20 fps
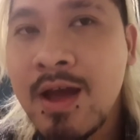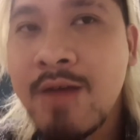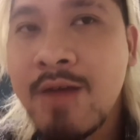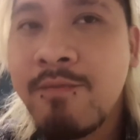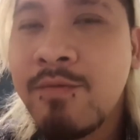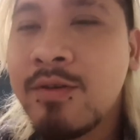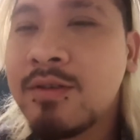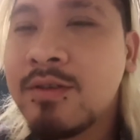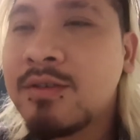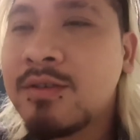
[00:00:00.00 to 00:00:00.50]

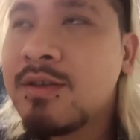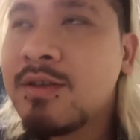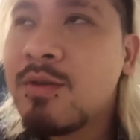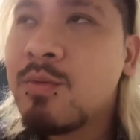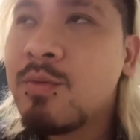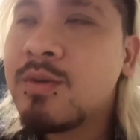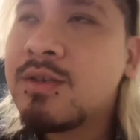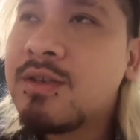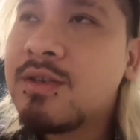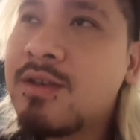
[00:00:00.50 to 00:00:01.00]
First it
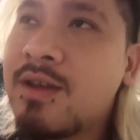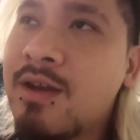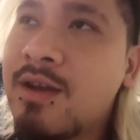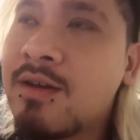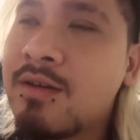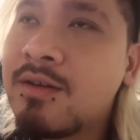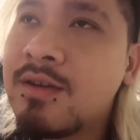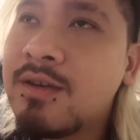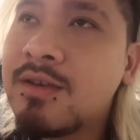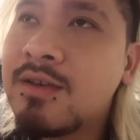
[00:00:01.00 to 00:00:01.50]
was
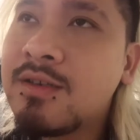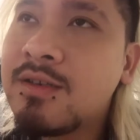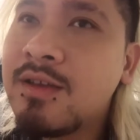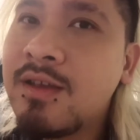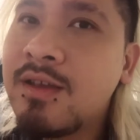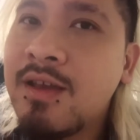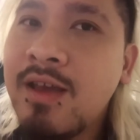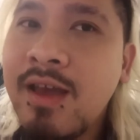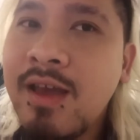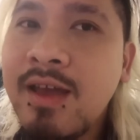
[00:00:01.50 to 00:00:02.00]
terrorists,
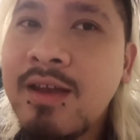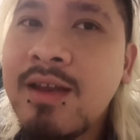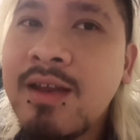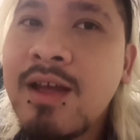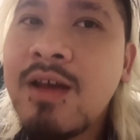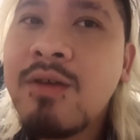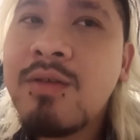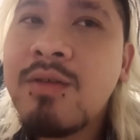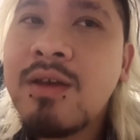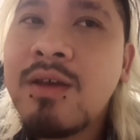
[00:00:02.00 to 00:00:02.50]
and
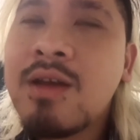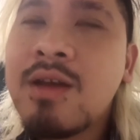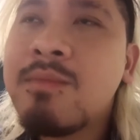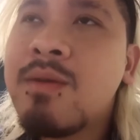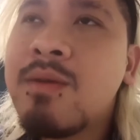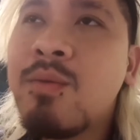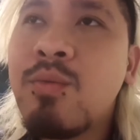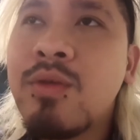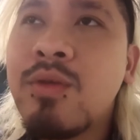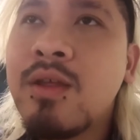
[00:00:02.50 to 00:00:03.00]
now they come
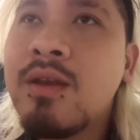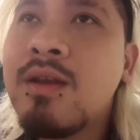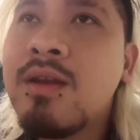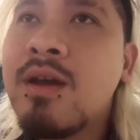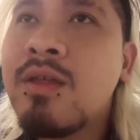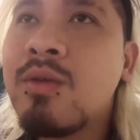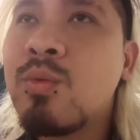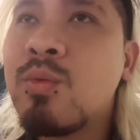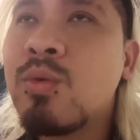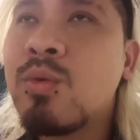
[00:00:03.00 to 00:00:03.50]
up with
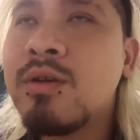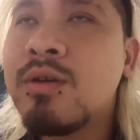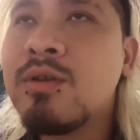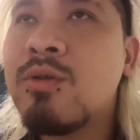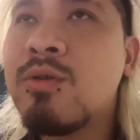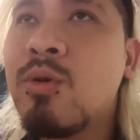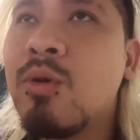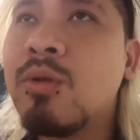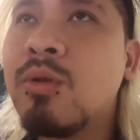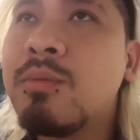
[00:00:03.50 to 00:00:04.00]
another word
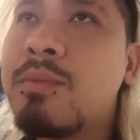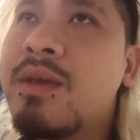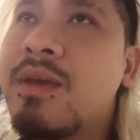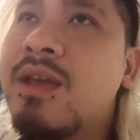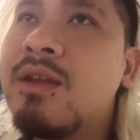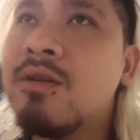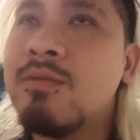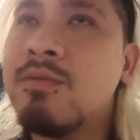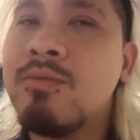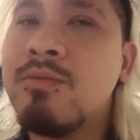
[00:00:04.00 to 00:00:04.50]
called
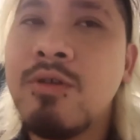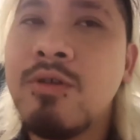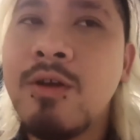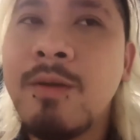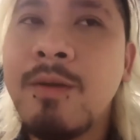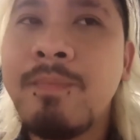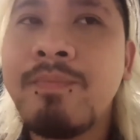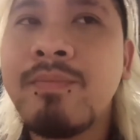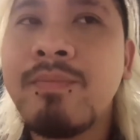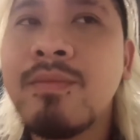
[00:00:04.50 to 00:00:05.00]
pedo
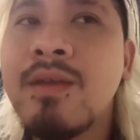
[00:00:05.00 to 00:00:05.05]
boy.